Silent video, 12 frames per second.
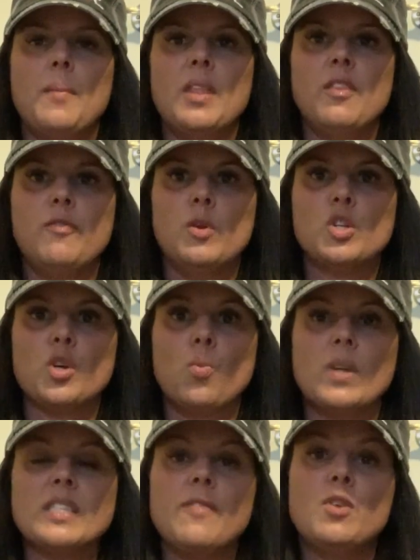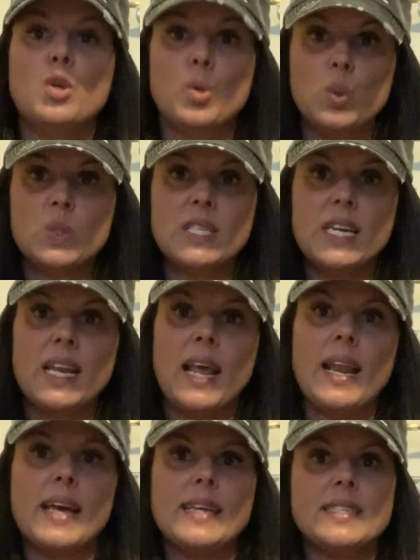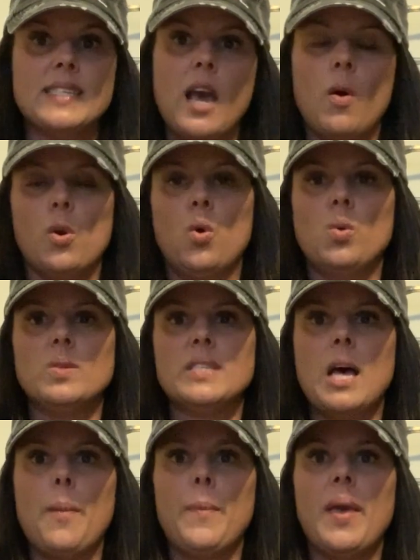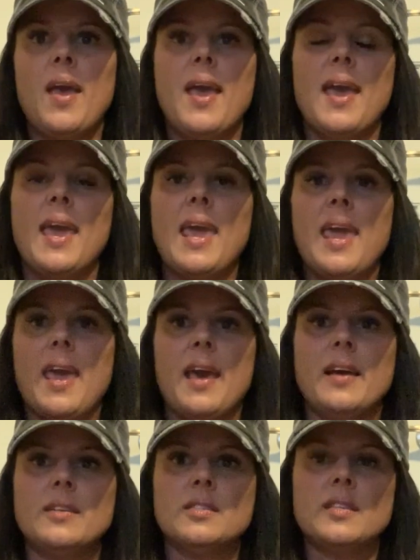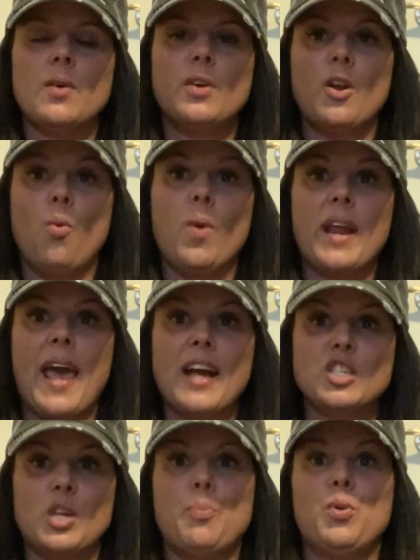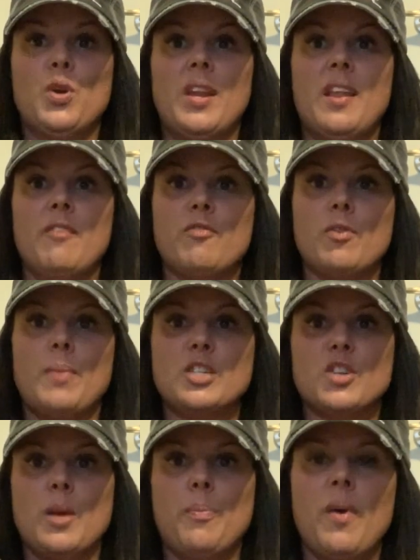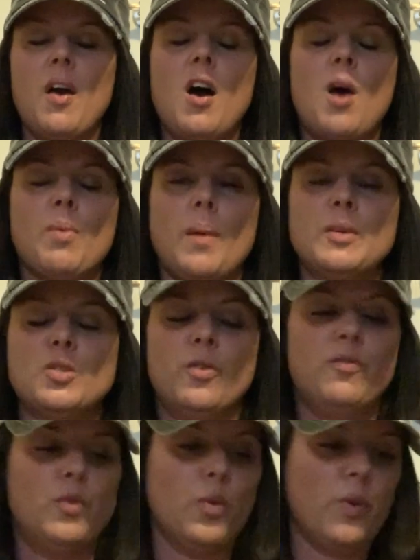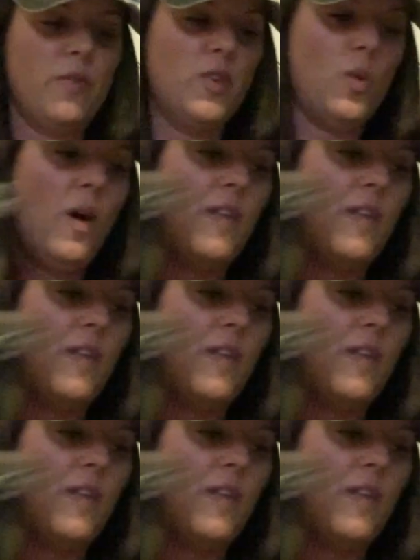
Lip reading: in the future once I've used it and I see how it holds up and you know what I actually put in it for my trip. I'll probably do a full review